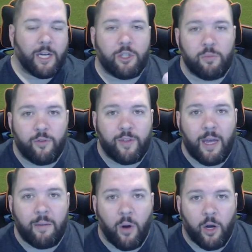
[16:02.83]
you move the
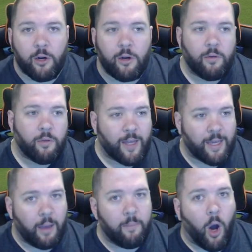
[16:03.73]
aim marker, the
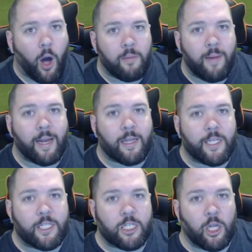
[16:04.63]
game automatically
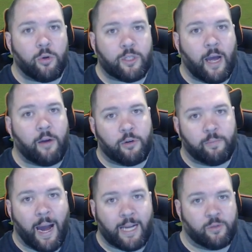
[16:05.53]
slows down your
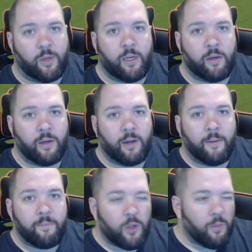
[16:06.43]
backswing.
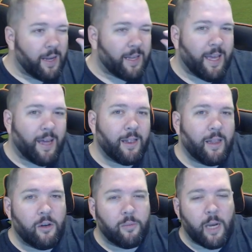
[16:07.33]
You might get a
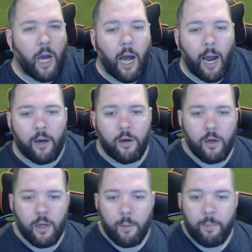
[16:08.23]
little bit higher,
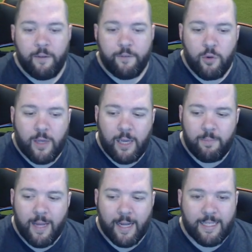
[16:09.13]
but if you
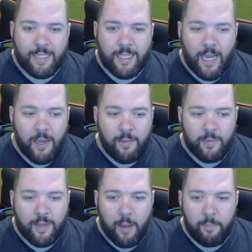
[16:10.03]
keep that
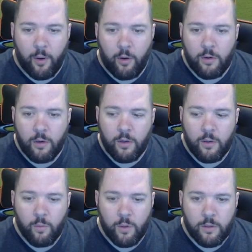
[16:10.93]
same tempo,
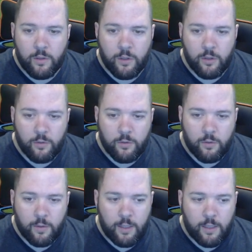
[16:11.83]
1, 2,
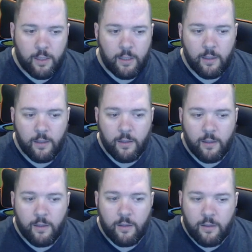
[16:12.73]
3,
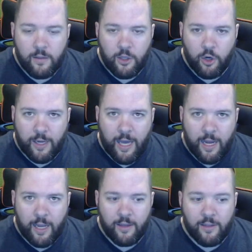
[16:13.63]
you're
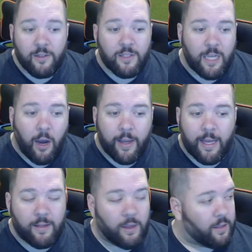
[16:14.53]
getting. See how I
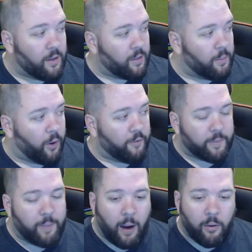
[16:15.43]
get the
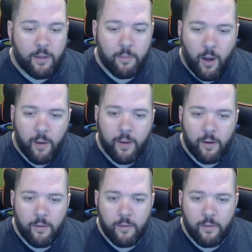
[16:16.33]
perfect power at the bottom there?